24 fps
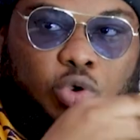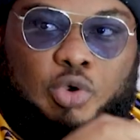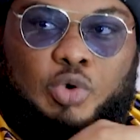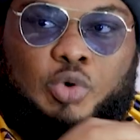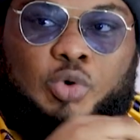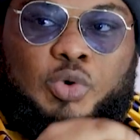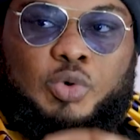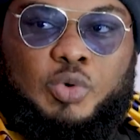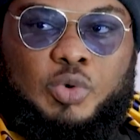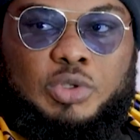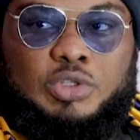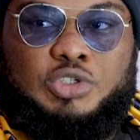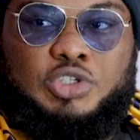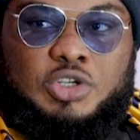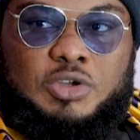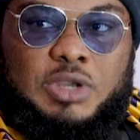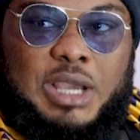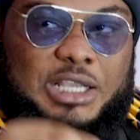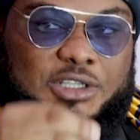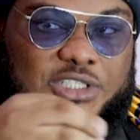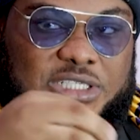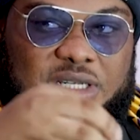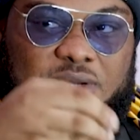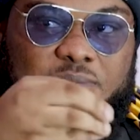do you
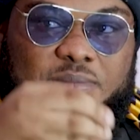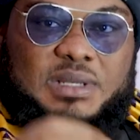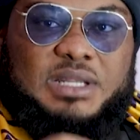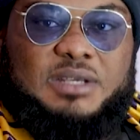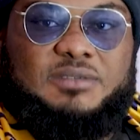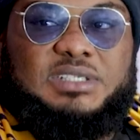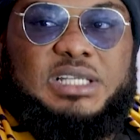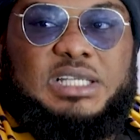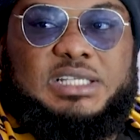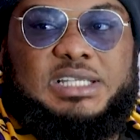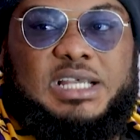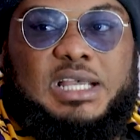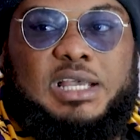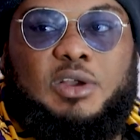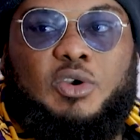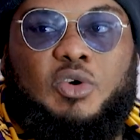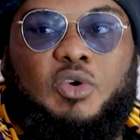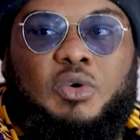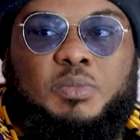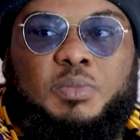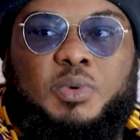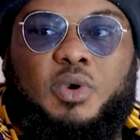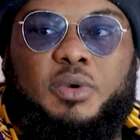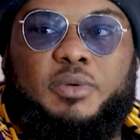actually believe, say,
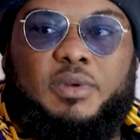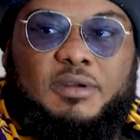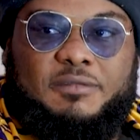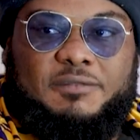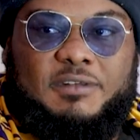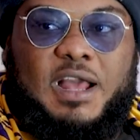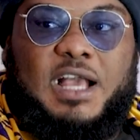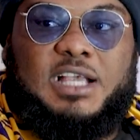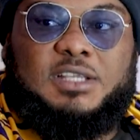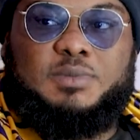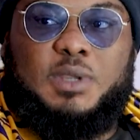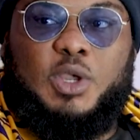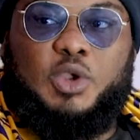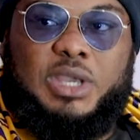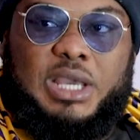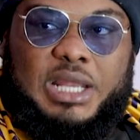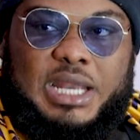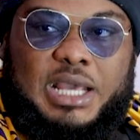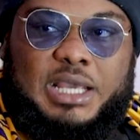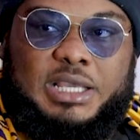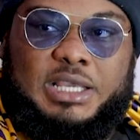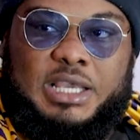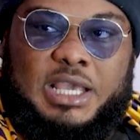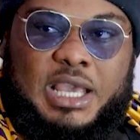we'll do a red flag
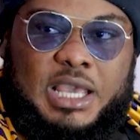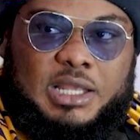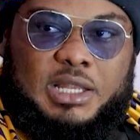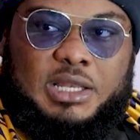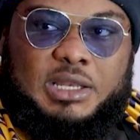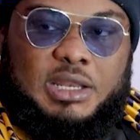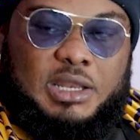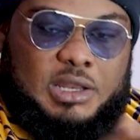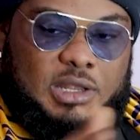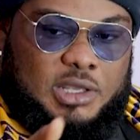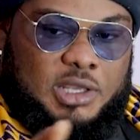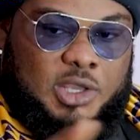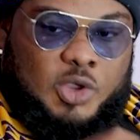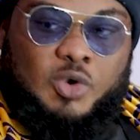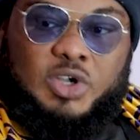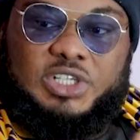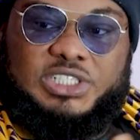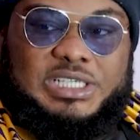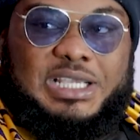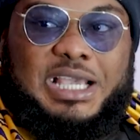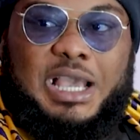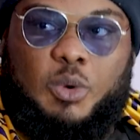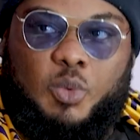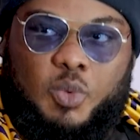where he or
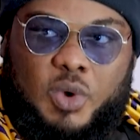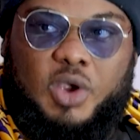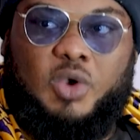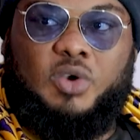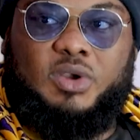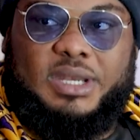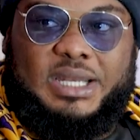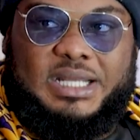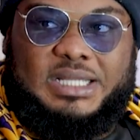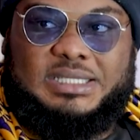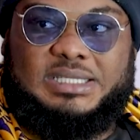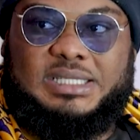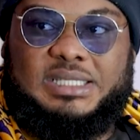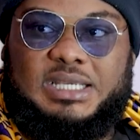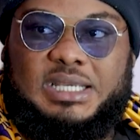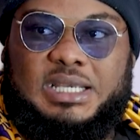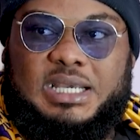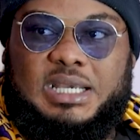she can work on it?